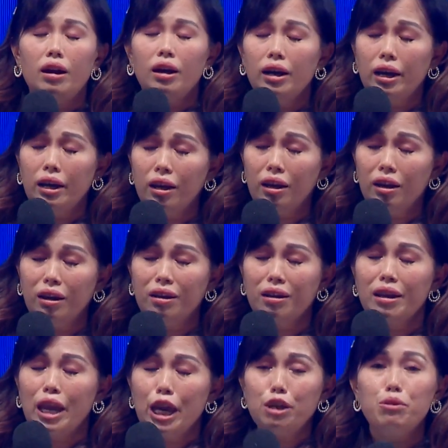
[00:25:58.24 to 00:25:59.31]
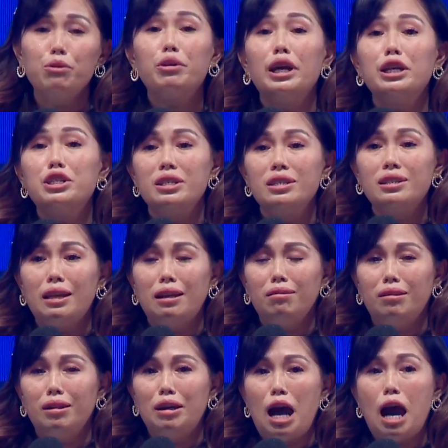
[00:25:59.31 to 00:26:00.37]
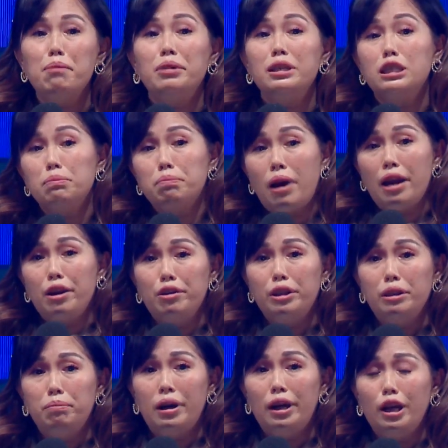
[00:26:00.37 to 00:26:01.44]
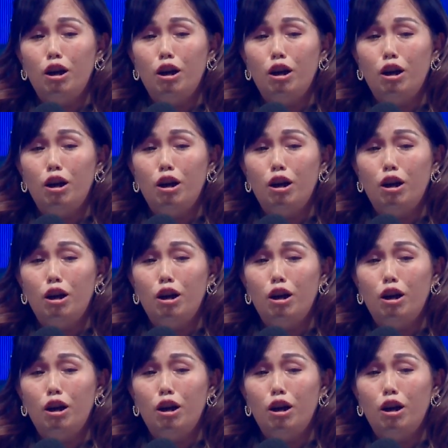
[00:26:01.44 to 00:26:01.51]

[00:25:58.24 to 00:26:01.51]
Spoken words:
an education center. I'm inspired by